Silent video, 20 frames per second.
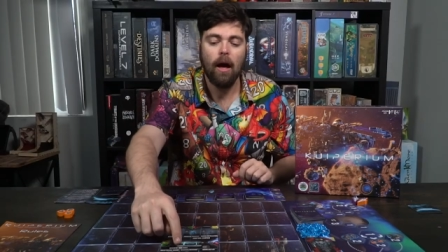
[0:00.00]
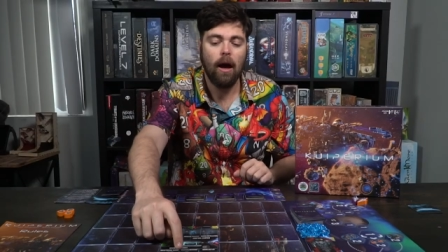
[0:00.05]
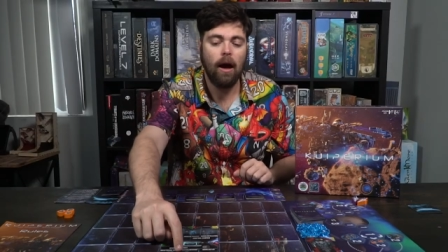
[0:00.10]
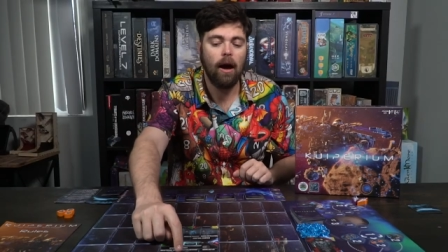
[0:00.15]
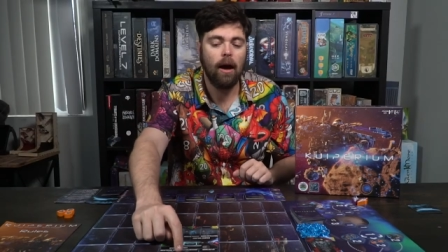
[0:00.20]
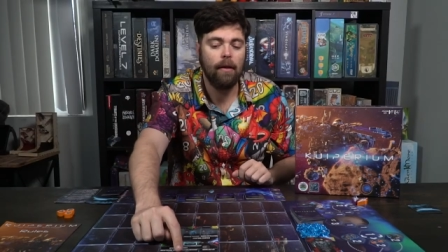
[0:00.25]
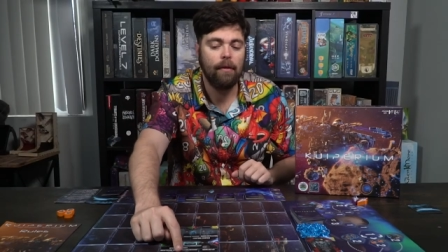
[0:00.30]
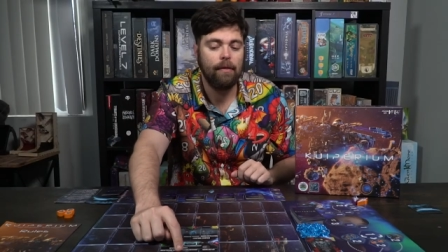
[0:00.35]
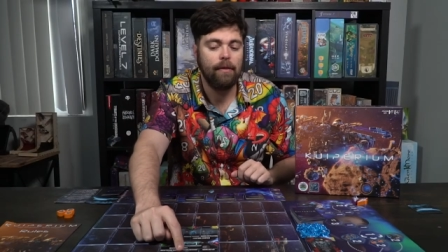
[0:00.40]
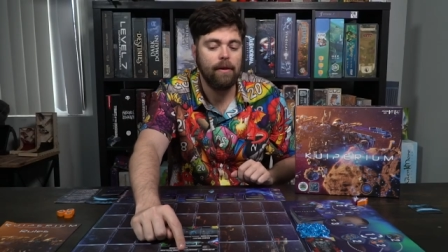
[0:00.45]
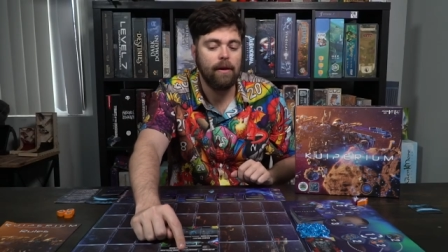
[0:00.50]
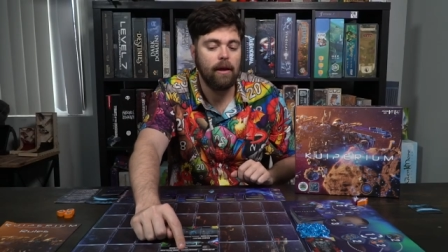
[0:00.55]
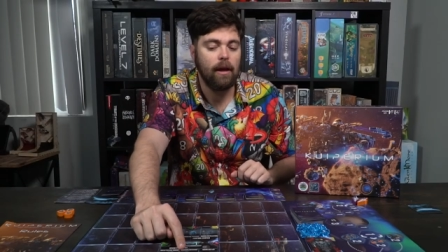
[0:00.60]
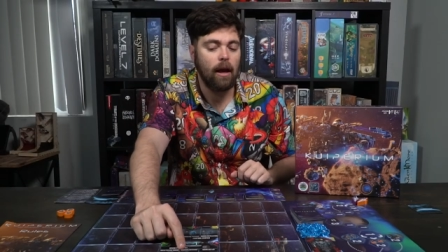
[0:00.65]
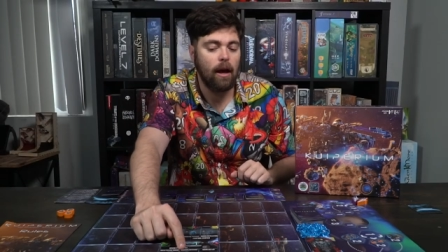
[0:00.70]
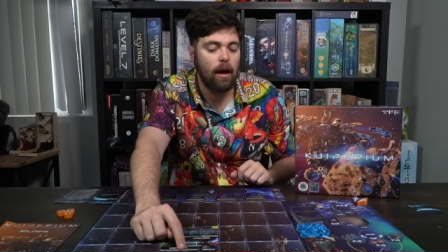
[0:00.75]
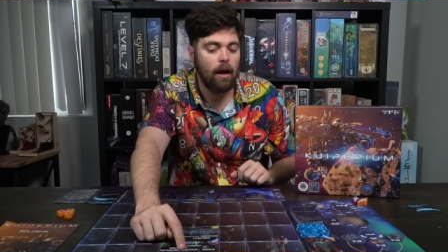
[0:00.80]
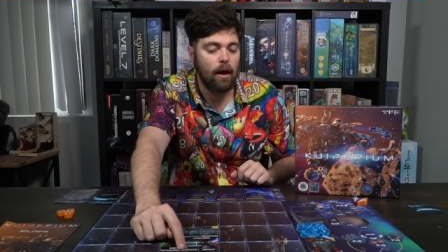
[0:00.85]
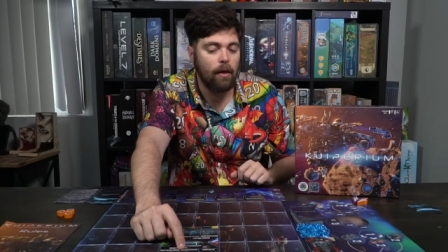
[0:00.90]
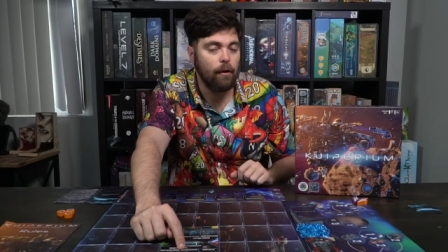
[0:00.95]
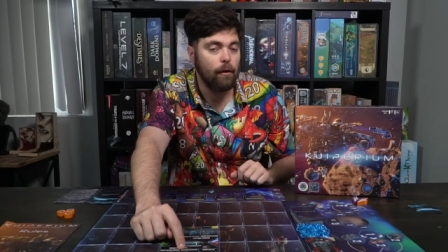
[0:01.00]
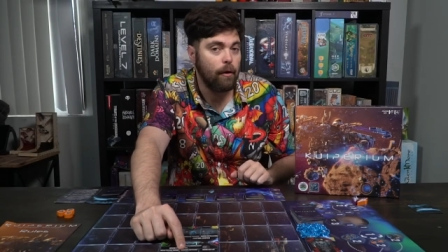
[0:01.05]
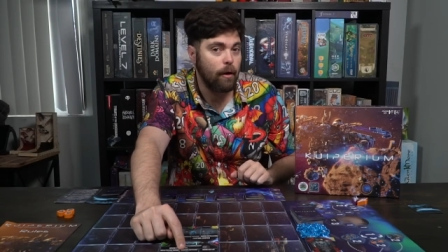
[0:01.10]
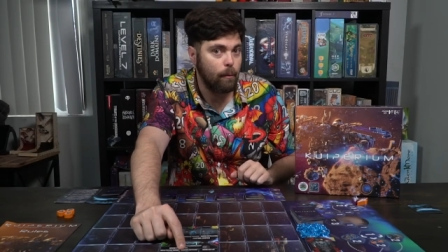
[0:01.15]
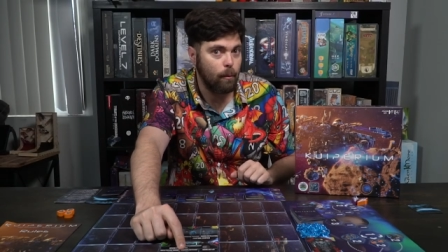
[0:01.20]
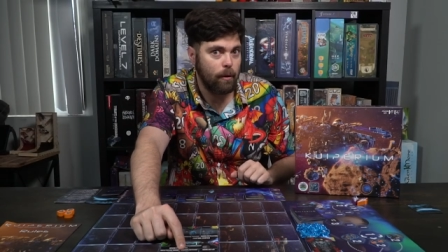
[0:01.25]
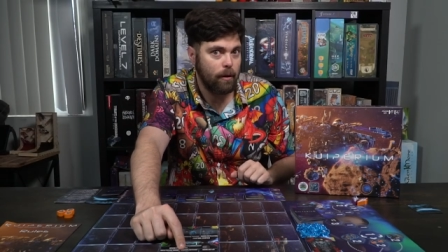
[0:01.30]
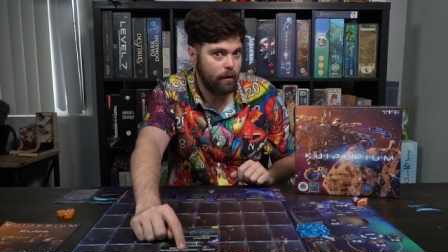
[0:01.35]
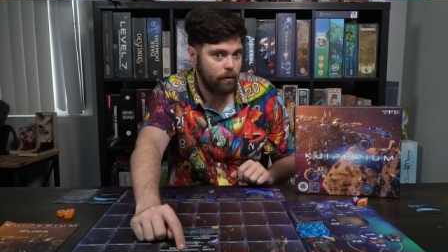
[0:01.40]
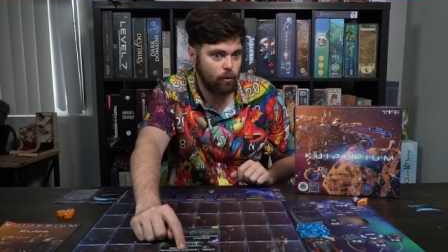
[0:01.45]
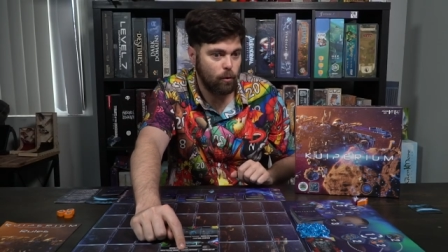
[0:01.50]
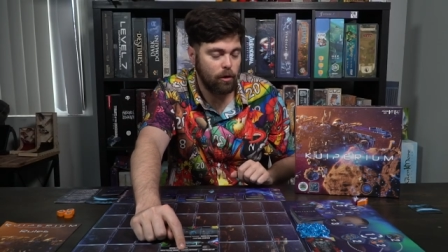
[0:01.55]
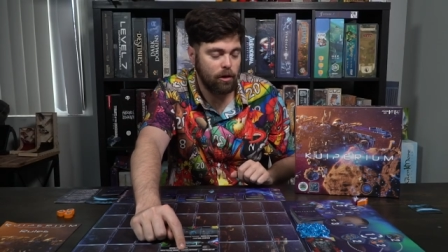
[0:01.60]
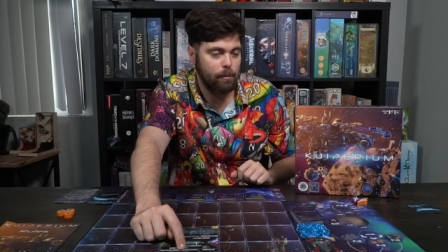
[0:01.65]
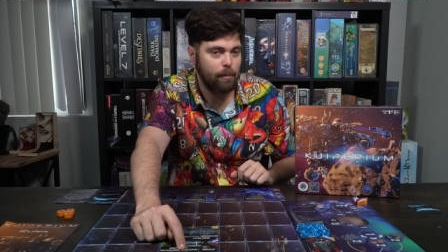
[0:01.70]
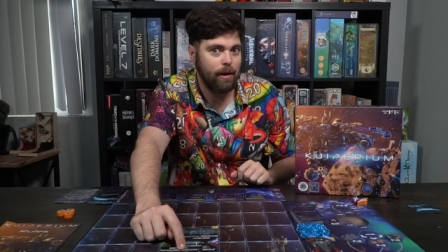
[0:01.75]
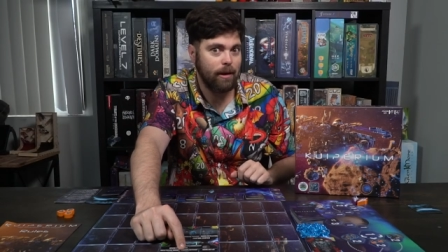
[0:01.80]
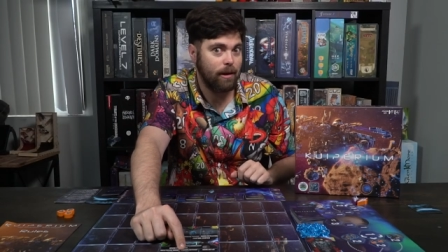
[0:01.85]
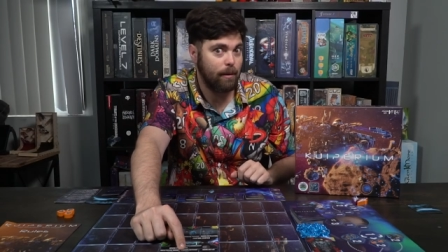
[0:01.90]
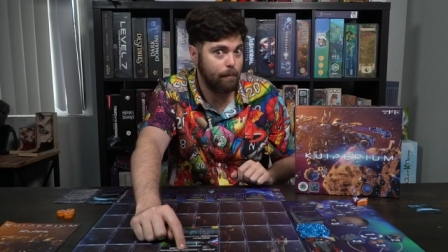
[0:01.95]
Uh, the other is going to
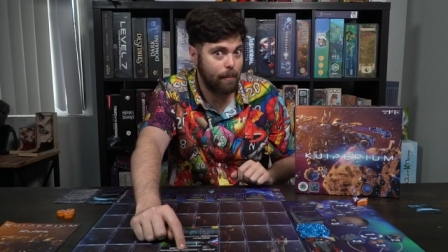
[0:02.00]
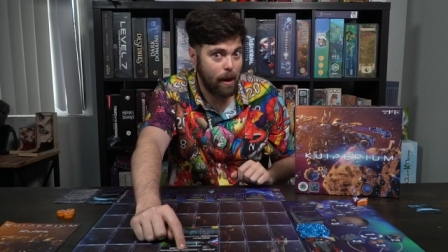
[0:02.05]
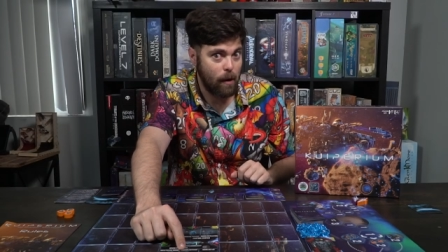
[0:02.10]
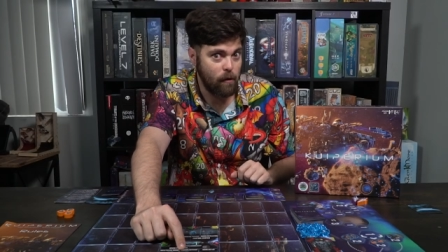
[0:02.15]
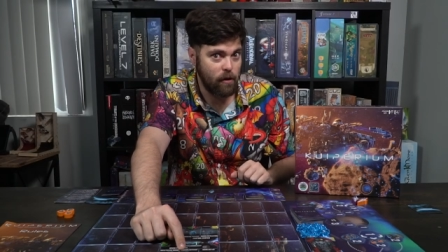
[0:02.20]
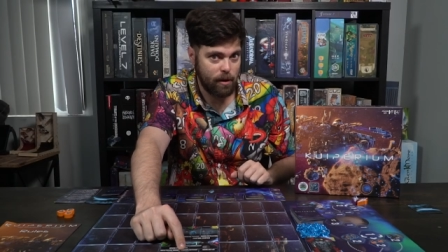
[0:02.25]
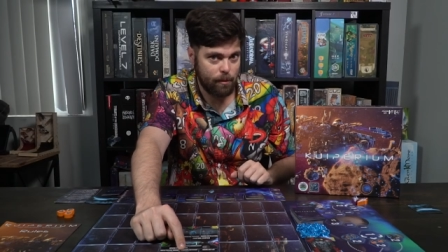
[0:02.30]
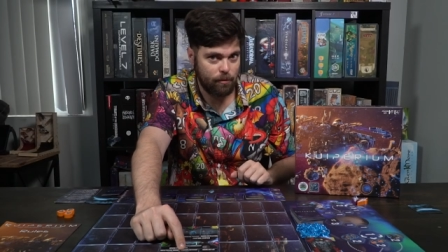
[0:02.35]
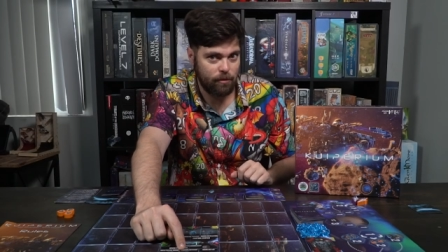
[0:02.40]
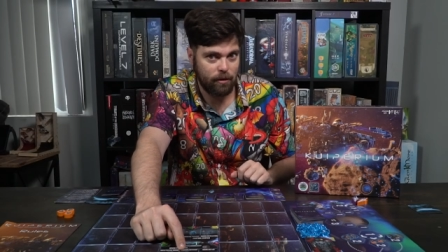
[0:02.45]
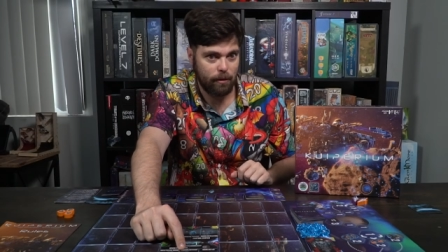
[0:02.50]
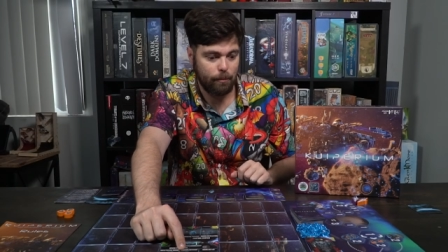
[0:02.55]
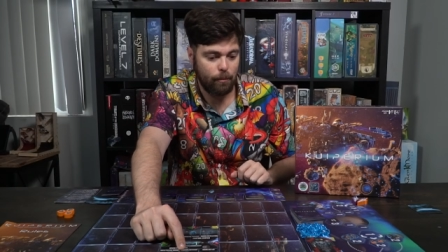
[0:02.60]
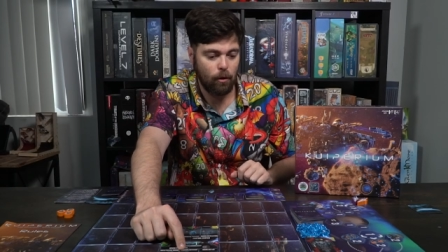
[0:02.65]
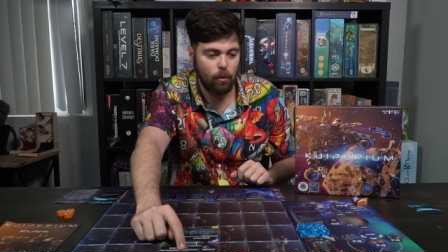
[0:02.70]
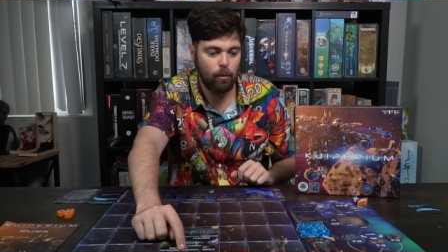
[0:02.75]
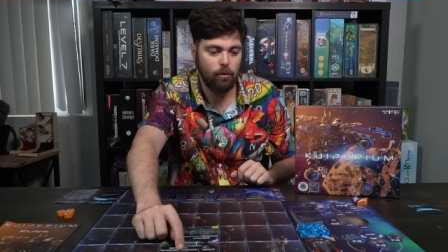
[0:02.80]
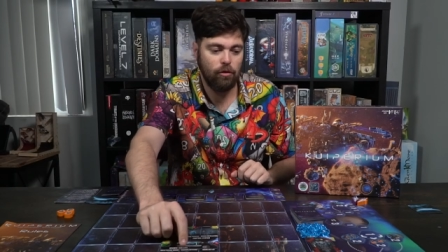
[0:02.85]
be a Kuiperium symbol,